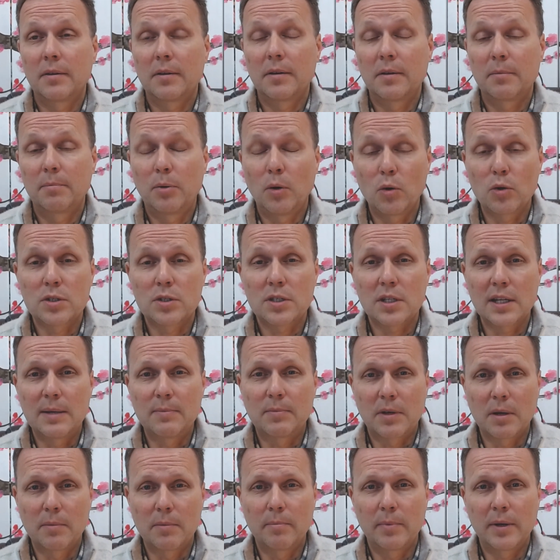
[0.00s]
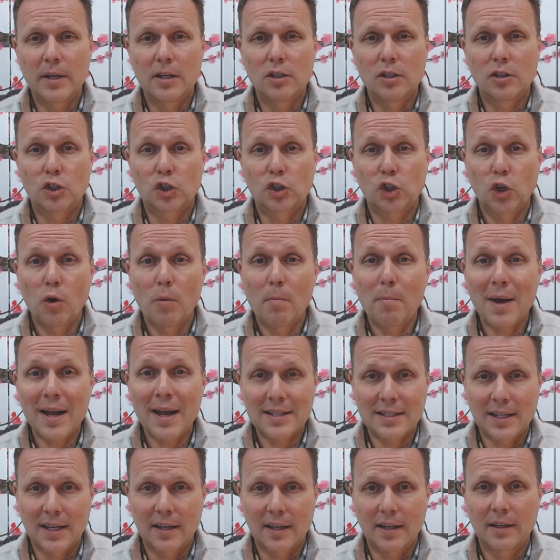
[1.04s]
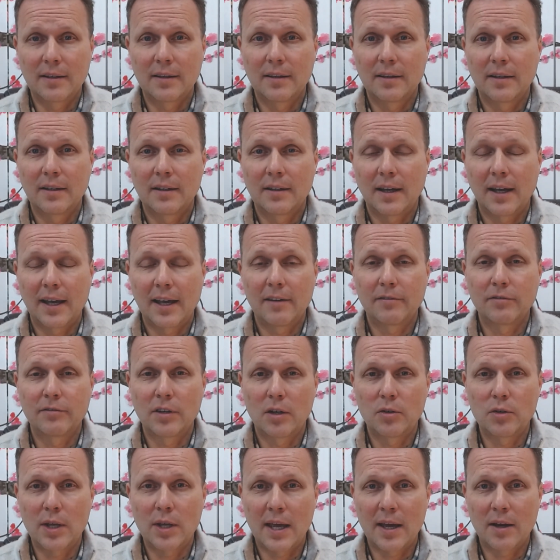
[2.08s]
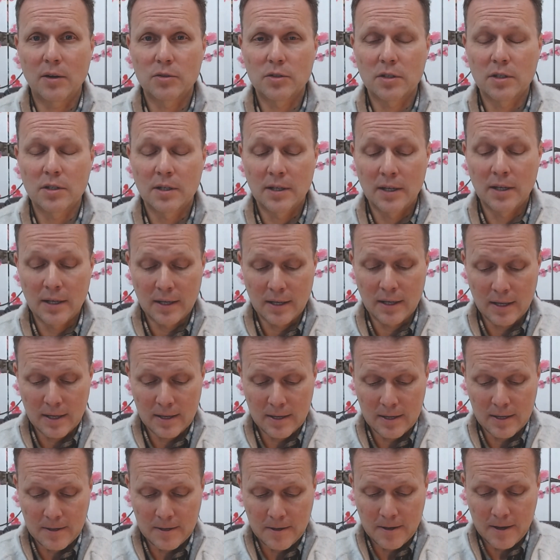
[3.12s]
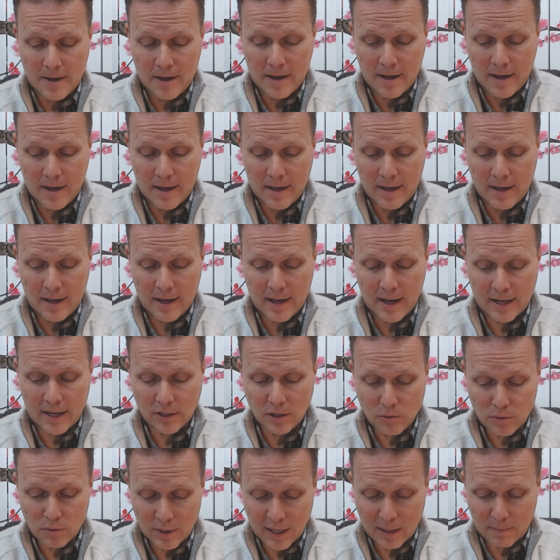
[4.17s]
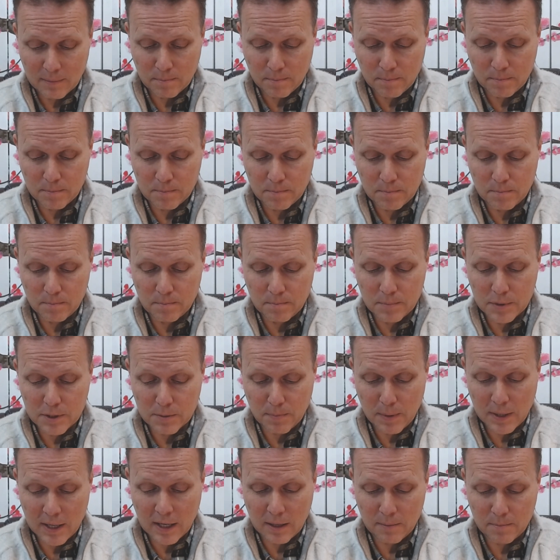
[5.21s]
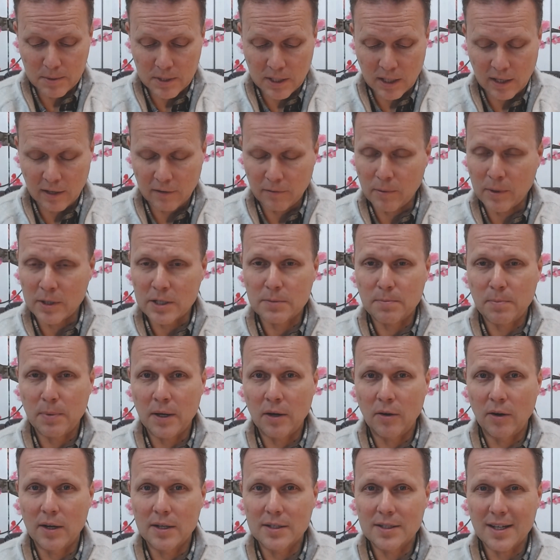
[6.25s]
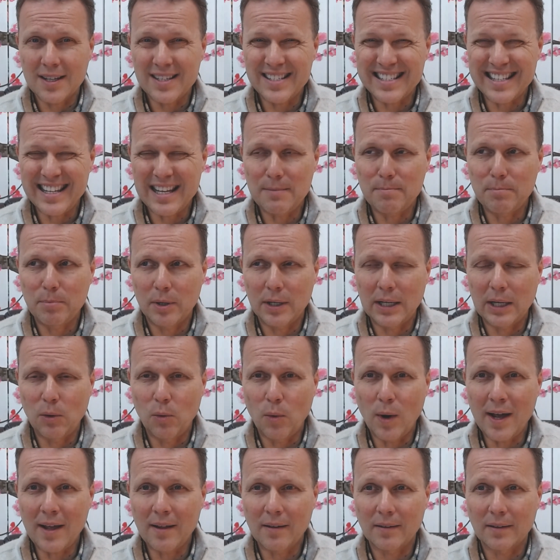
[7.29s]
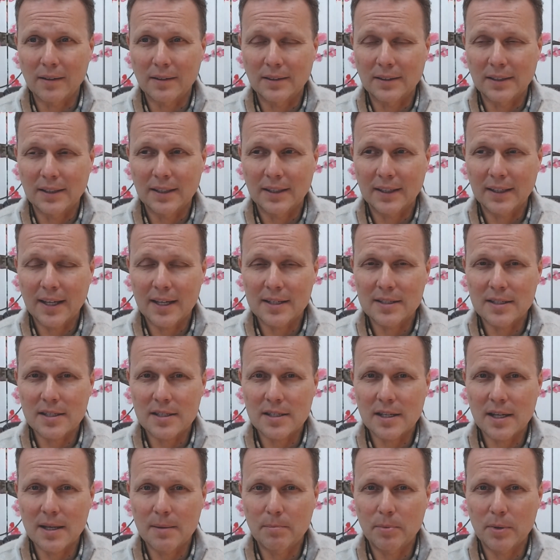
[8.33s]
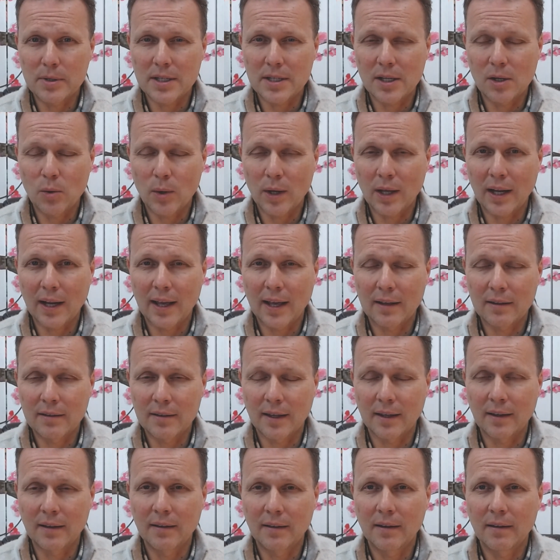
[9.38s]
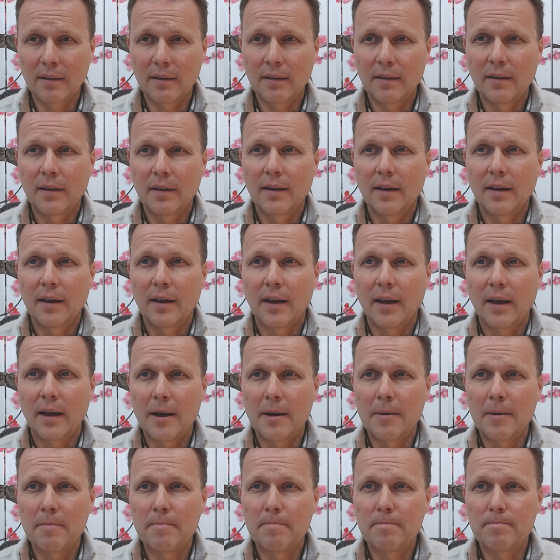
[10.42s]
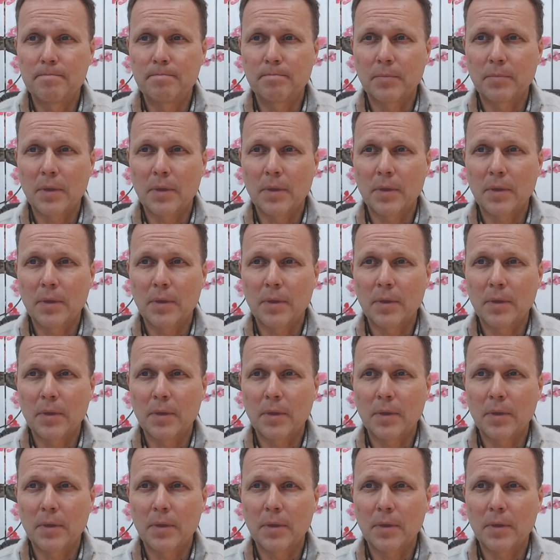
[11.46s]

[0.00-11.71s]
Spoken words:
Poor sleep can be traumatic, I have no doubt. I don't think I'm speaking particularly from experience. I sleep pretty well. I get to sleep pretty quickly, I think. But